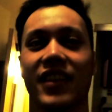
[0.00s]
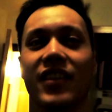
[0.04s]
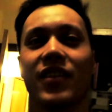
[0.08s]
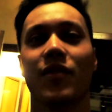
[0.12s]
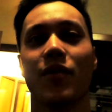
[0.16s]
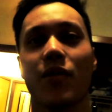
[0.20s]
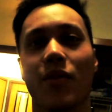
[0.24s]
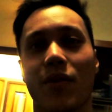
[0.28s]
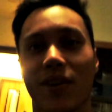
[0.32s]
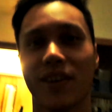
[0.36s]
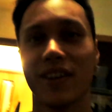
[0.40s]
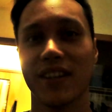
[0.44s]
and
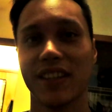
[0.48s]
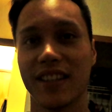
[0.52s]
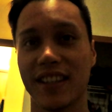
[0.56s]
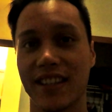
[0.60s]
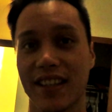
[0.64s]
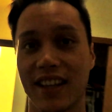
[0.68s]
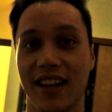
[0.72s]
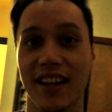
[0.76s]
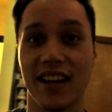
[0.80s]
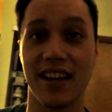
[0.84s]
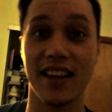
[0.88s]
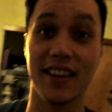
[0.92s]
the world is
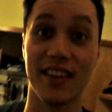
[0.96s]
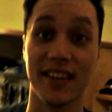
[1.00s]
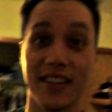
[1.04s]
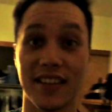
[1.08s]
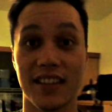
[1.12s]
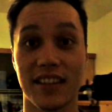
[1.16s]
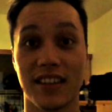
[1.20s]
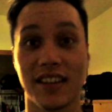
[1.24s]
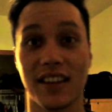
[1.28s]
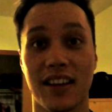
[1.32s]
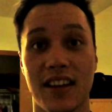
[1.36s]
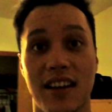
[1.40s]
not
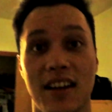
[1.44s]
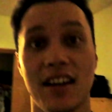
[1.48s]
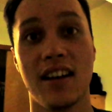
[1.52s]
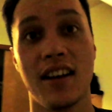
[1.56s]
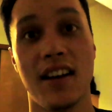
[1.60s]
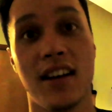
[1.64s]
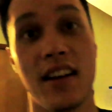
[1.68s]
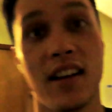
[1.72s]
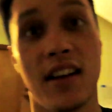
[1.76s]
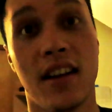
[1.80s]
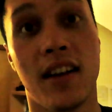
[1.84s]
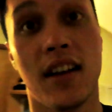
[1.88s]
ending.
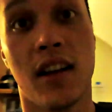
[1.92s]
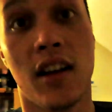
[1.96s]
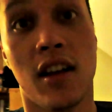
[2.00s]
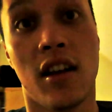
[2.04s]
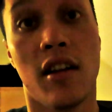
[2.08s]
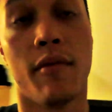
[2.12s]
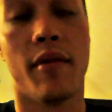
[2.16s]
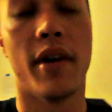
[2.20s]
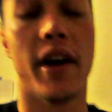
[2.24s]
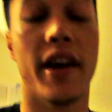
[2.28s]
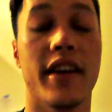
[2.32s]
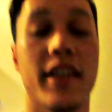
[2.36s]

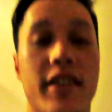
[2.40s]
My